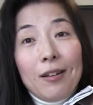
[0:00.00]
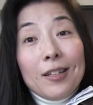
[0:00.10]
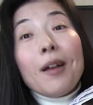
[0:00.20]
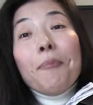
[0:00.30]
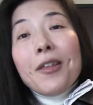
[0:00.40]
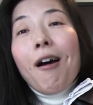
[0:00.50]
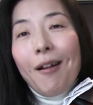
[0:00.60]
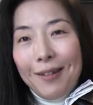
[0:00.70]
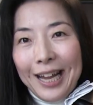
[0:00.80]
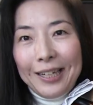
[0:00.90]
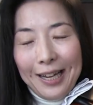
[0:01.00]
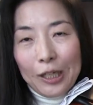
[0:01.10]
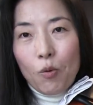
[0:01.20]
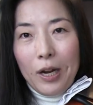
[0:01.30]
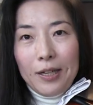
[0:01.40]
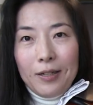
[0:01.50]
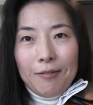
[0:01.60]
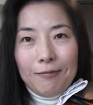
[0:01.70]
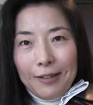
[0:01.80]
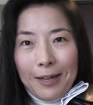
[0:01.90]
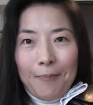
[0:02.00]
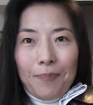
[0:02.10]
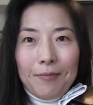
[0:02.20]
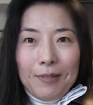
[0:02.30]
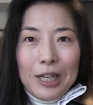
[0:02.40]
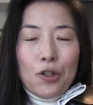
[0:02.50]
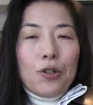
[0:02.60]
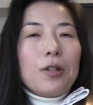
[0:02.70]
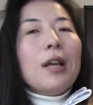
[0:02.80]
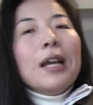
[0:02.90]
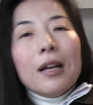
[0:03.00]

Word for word: sometimes had that kind of issues.